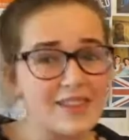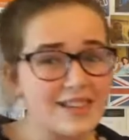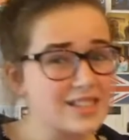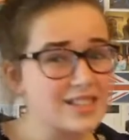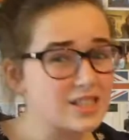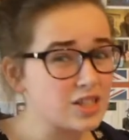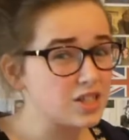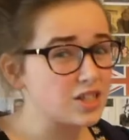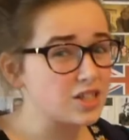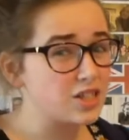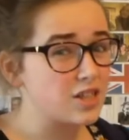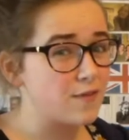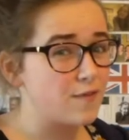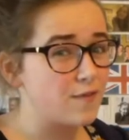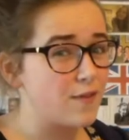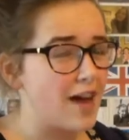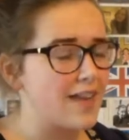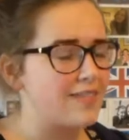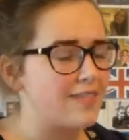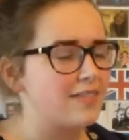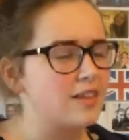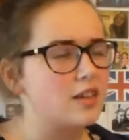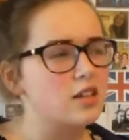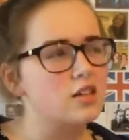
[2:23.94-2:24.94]
think it's because of the
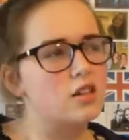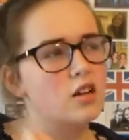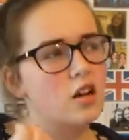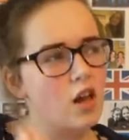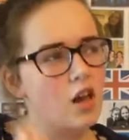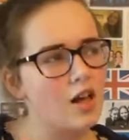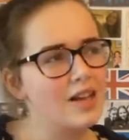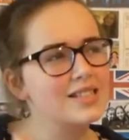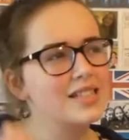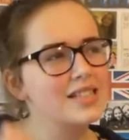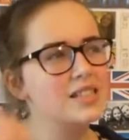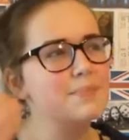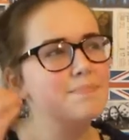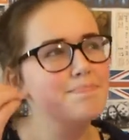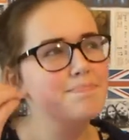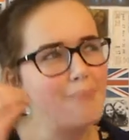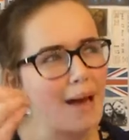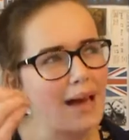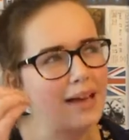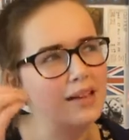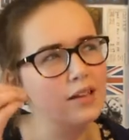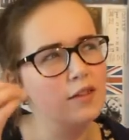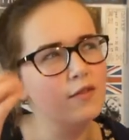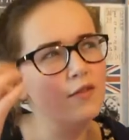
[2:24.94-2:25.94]
fact that glasses
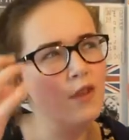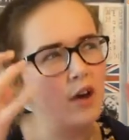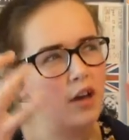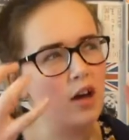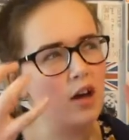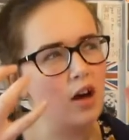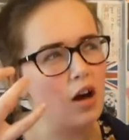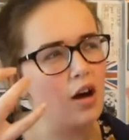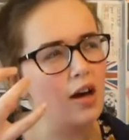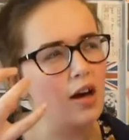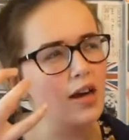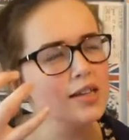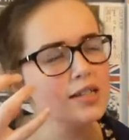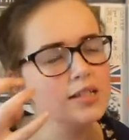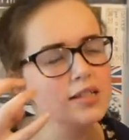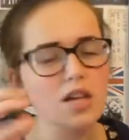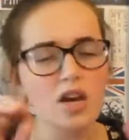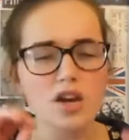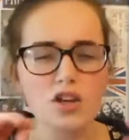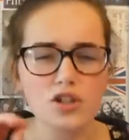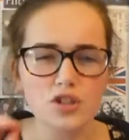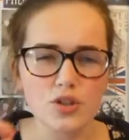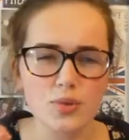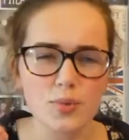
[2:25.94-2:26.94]
magnify your eyes,
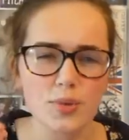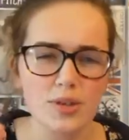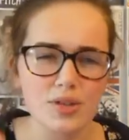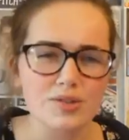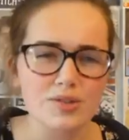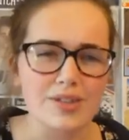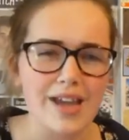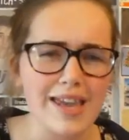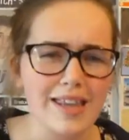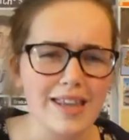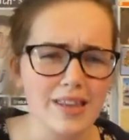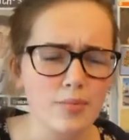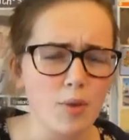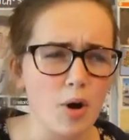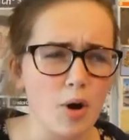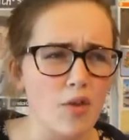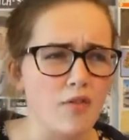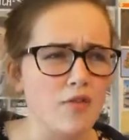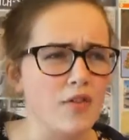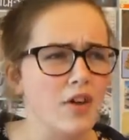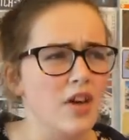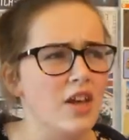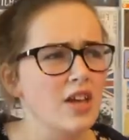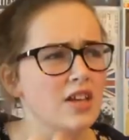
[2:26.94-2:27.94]
so when you take them
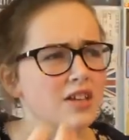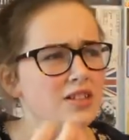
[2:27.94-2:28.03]
off,